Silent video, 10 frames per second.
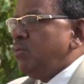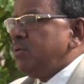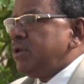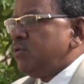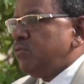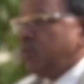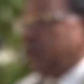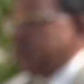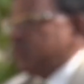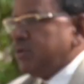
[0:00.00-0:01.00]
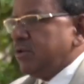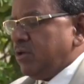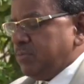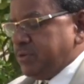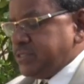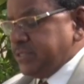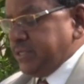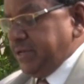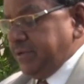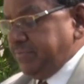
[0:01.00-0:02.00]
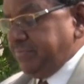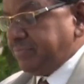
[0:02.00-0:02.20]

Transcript: Very good morning to one and all present here.